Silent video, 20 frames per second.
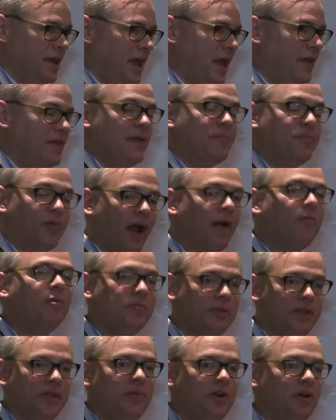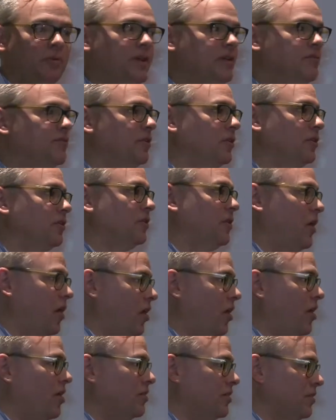and they probably will be for a
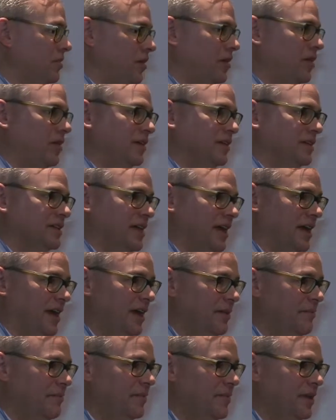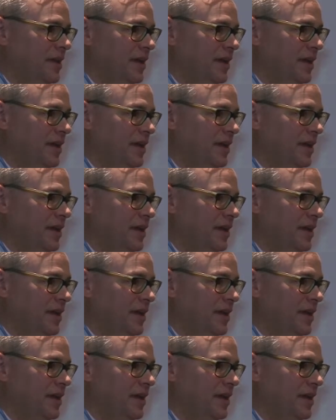long, long time.